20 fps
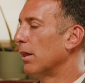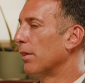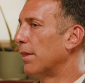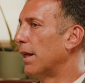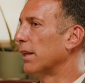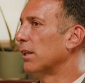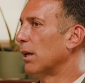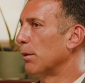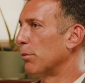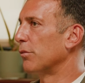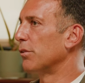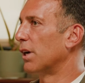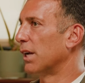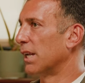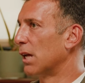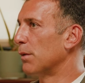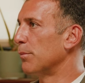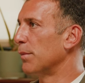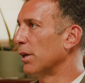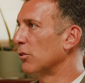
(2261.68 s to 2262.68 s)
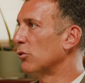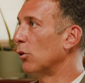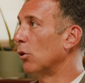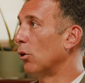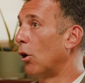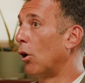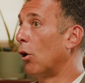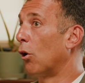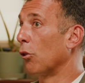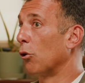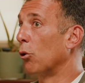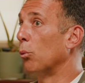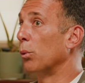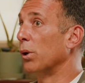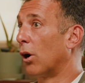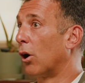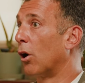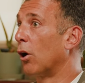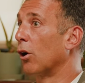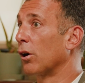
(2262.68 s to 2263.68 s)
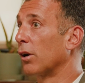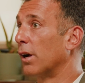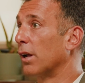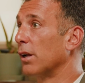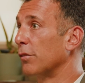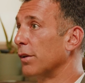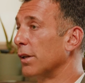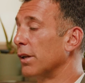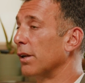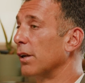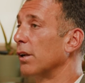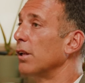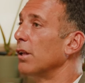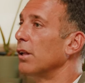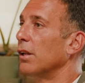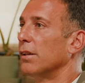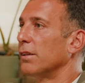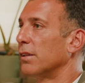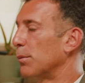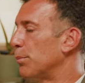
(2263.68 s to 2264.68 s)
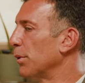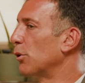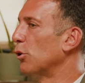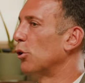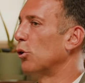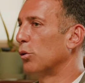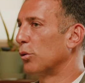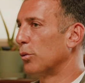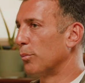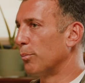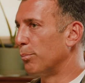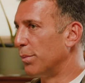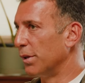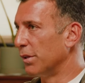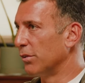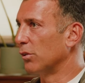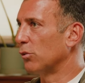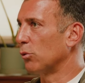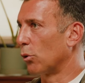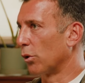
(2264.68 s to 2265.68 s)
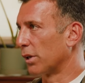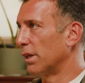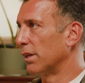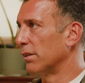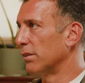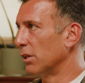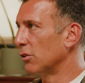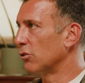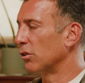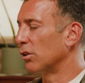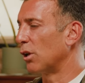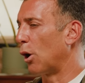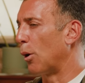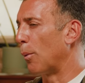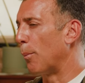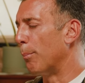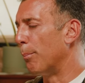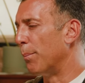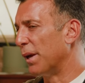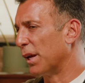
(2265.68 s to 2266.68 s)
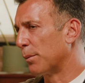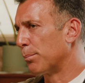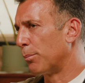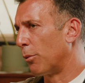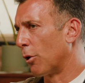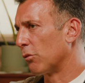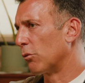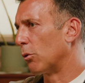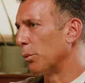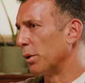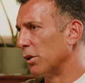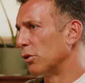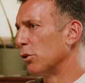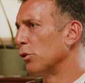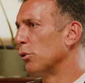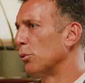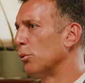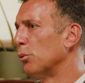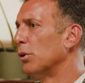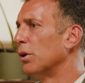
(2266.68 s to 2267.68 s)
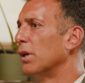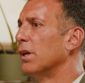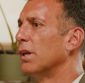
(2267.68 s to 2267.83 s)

that type of dynamic. So although we are kind of in a typical business organization, a big part of what we do